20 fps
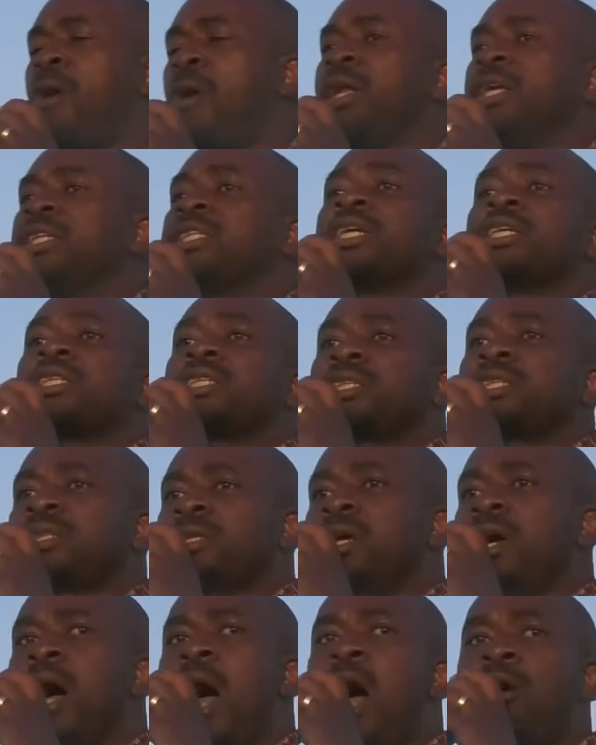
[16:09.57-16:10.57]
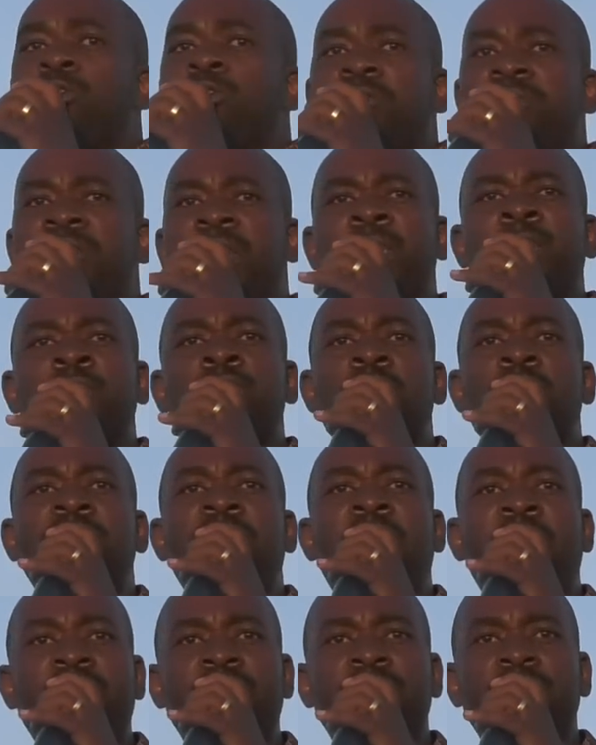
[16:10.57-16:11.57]
politics out of the issue of
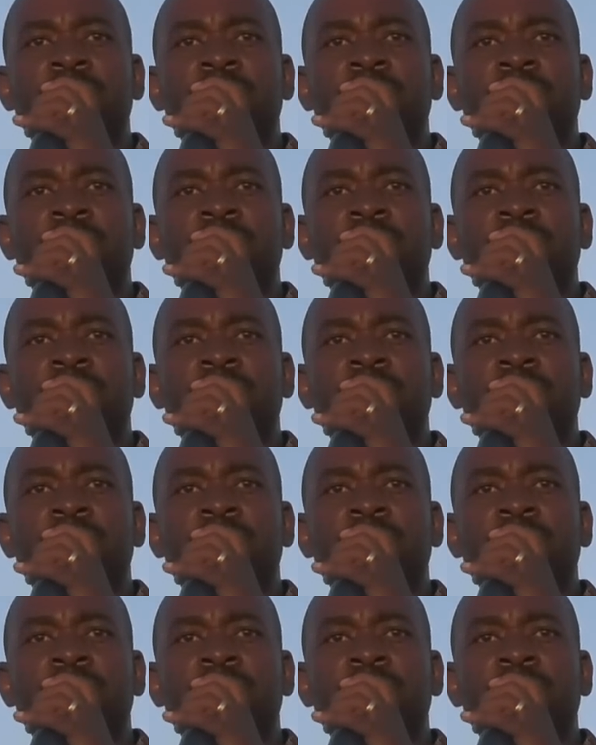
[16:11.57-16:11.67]
land.